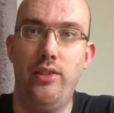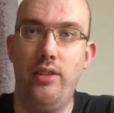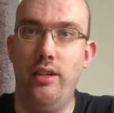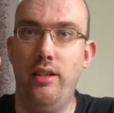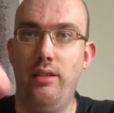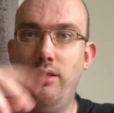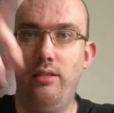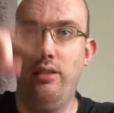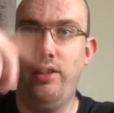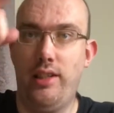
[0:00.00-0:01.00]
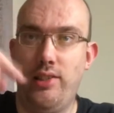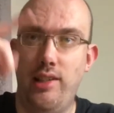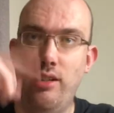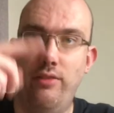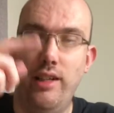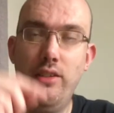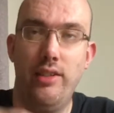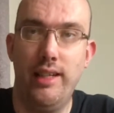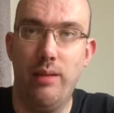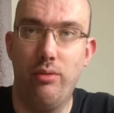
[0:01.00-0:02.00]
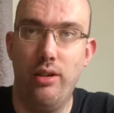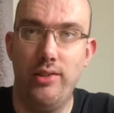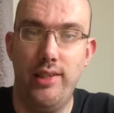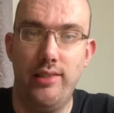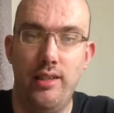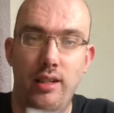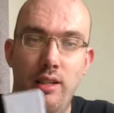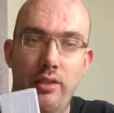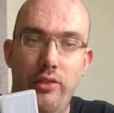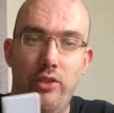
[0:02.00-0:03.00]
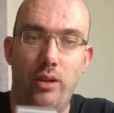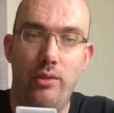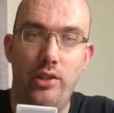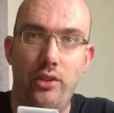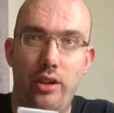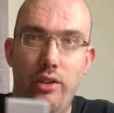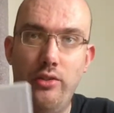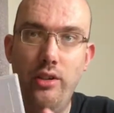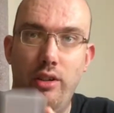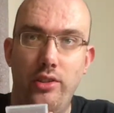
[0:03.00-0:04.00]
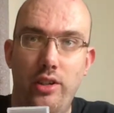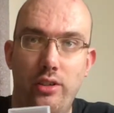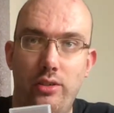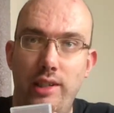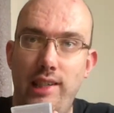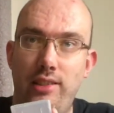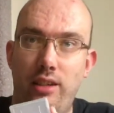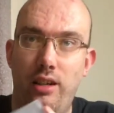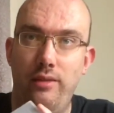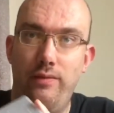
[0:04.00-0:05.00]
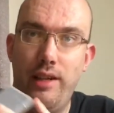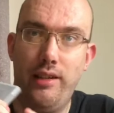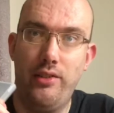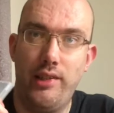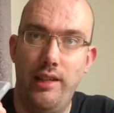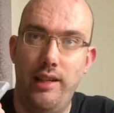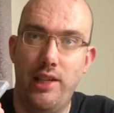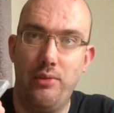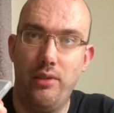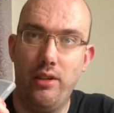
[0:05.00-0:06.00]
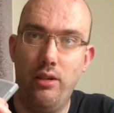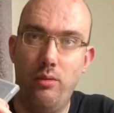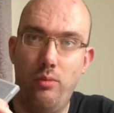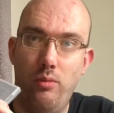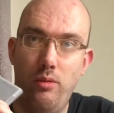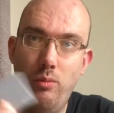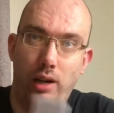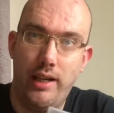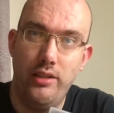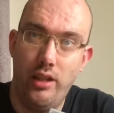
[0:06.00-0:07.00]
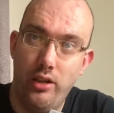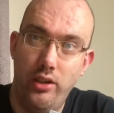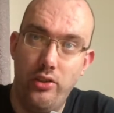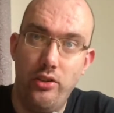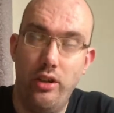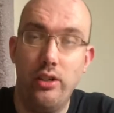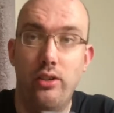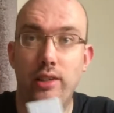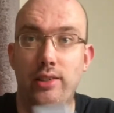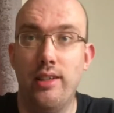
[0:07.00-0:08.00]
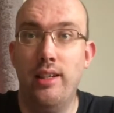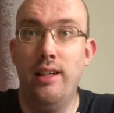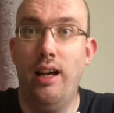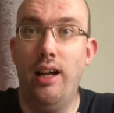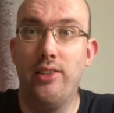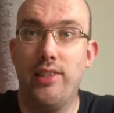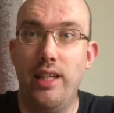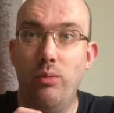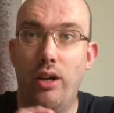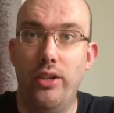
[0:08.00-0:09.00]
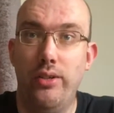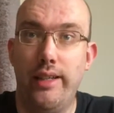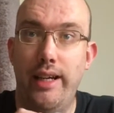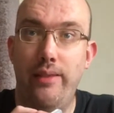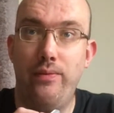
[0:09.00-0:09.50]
the casino thing, and you can get prizes. The top one is 999 coins. I'm very close to getting that, so we're going to go whack in the 999 coins and see what I do get.